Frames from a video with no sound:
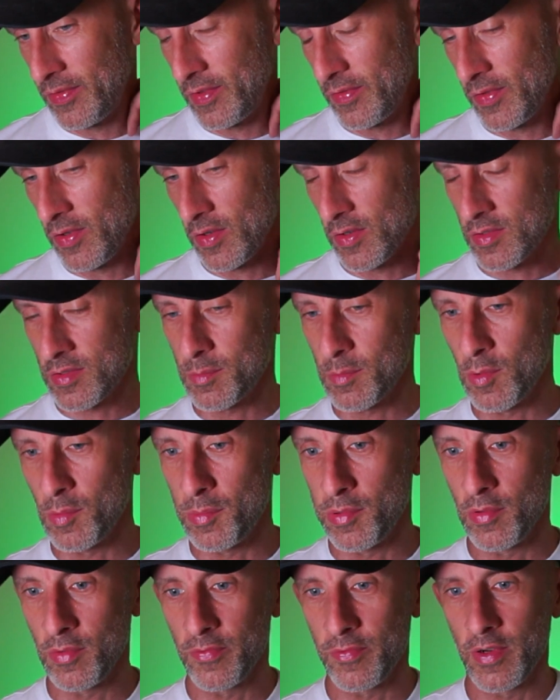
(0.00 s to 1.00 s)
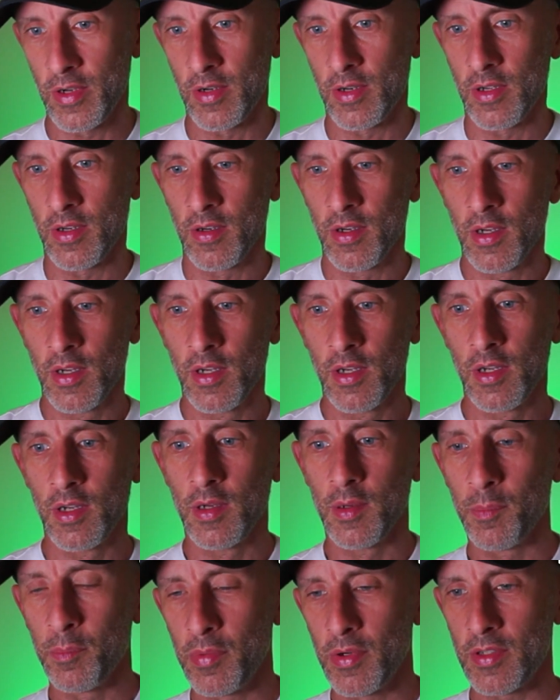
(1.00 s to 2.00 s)
you've got a small portfolio.
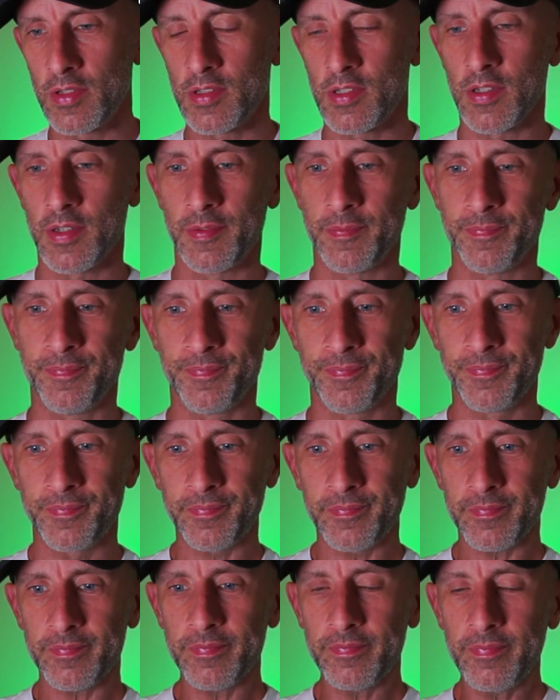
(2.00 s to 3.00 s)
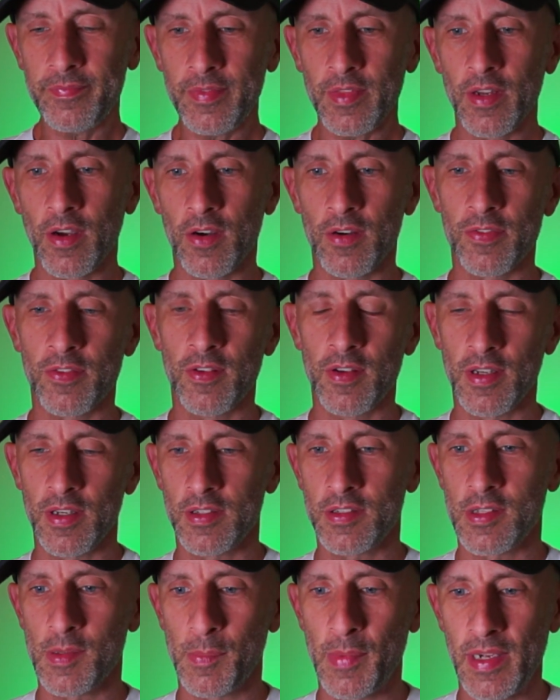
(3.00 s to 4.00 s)
But
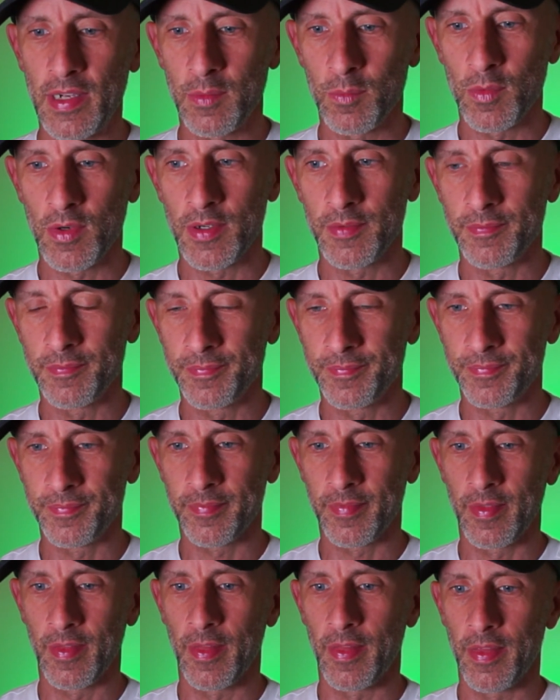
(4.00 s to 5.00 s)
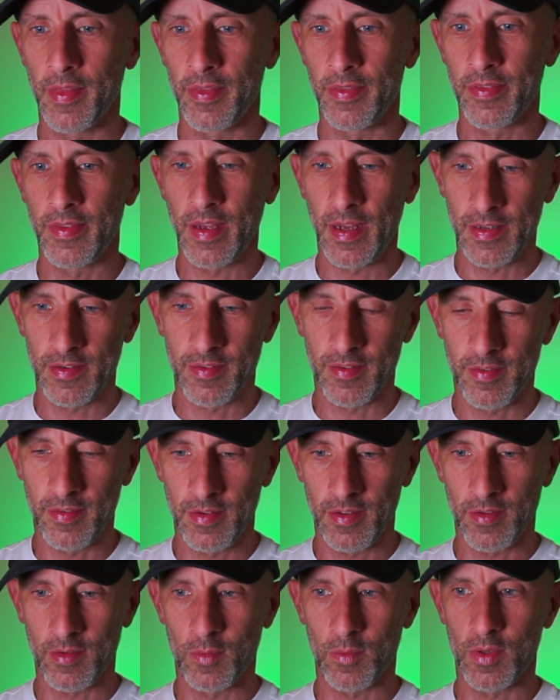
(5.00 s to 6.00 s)
Afternic's the main one, Dan's the
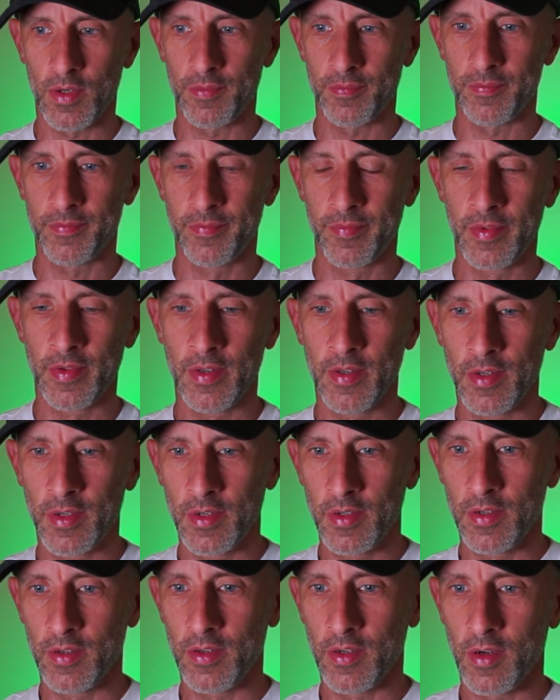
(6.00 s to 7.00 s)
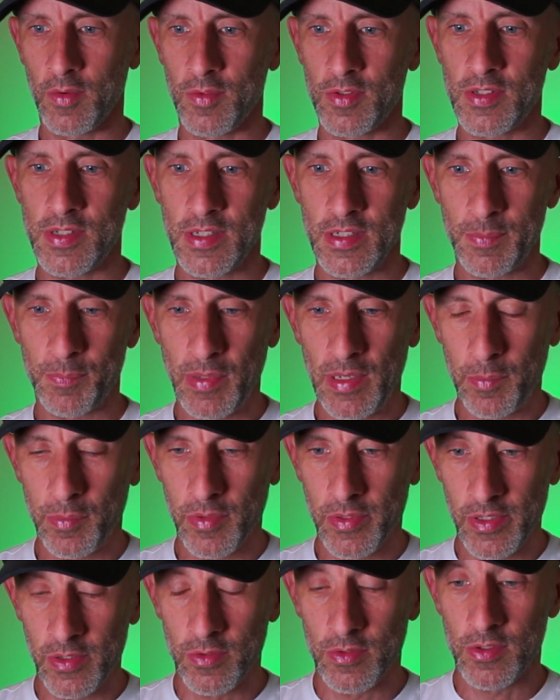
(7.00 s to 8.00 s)
other one. Obviously people
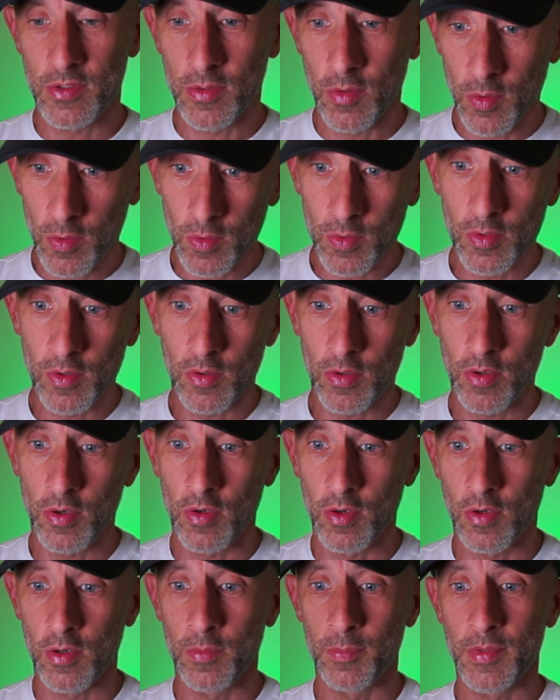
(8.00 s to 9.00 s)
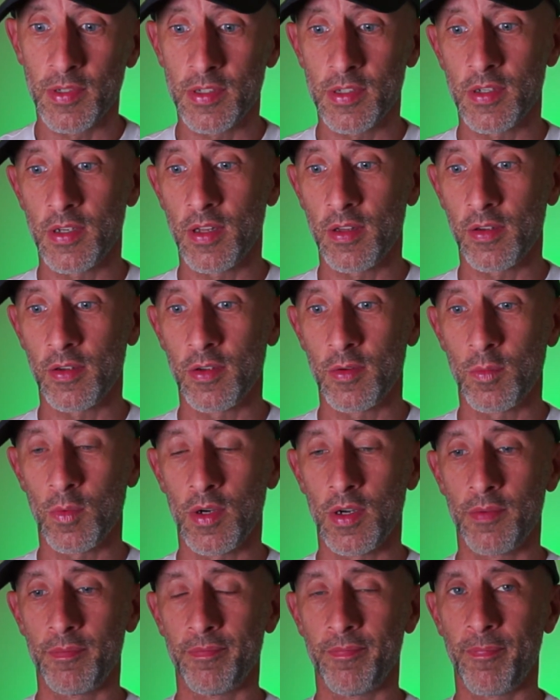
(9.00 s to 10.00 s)
use saw.com, that's another good
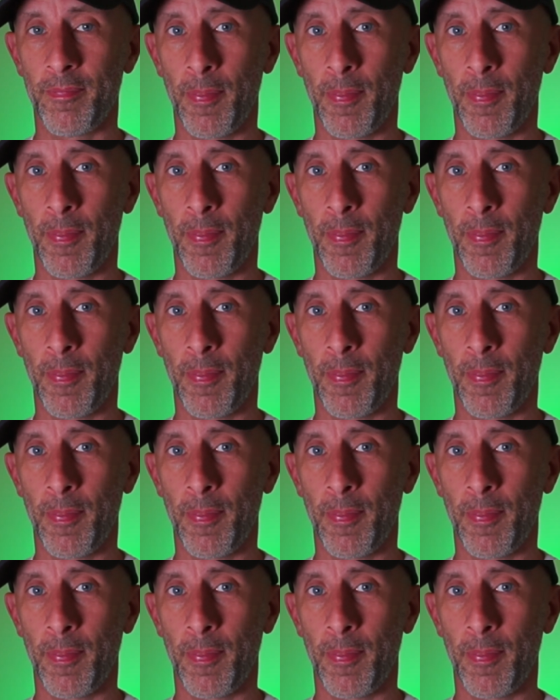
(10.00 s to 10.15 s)
one.